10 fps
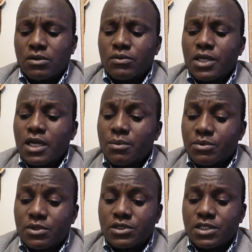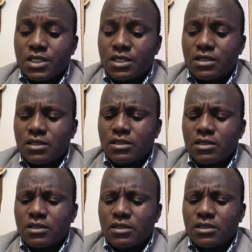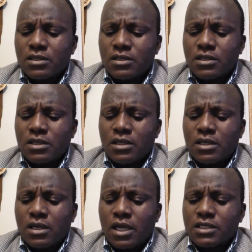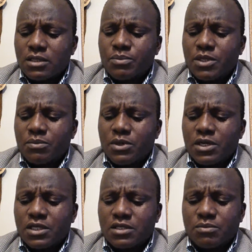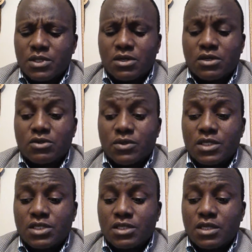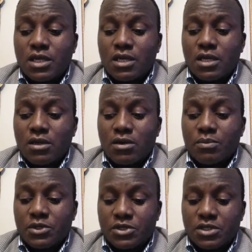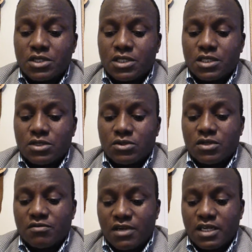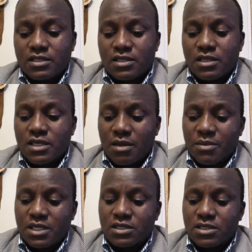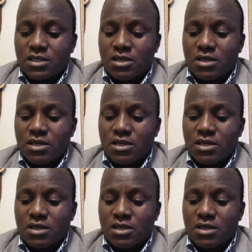we are approaching a tipping point beyond which the opportunity to reverse the damage